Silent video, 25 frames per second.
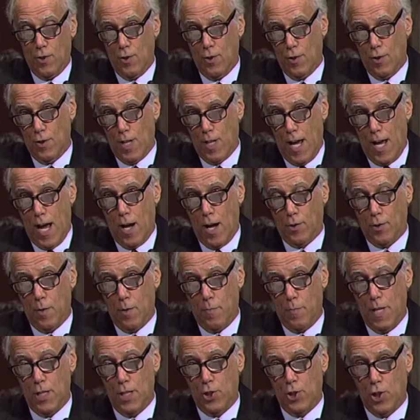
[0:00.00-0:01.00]
it turned
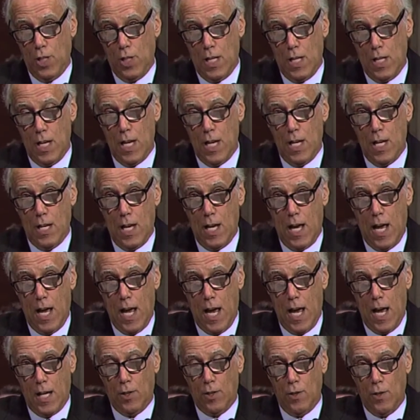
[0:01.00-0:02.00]
out that P G and E
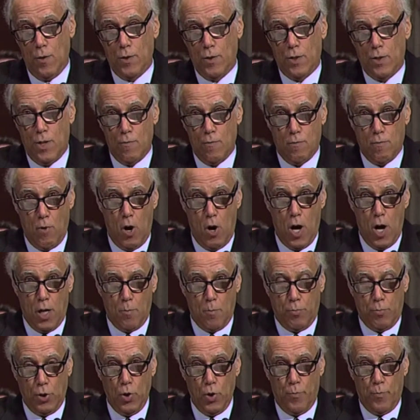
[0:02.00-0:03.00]
had used the wrong